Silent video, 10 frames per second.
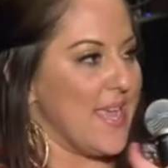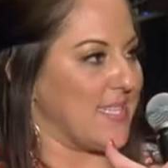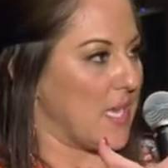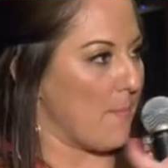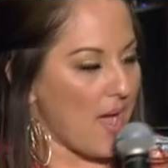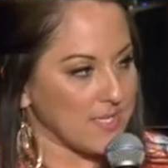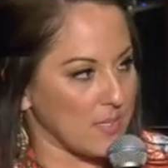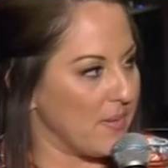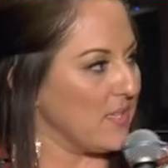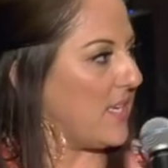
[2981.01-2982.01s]
It's an
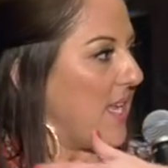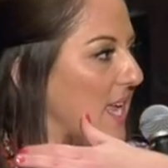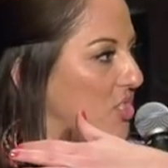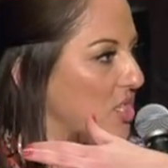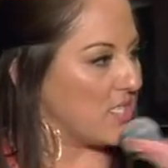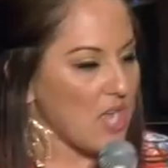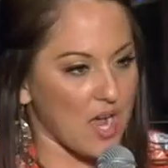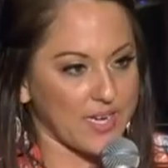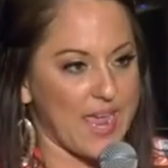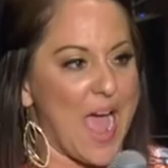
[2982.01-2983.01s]
impossibility. It's just
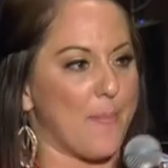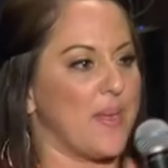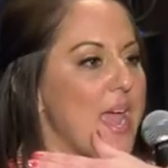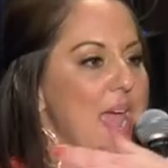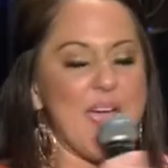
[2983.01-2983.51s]
not going to happen.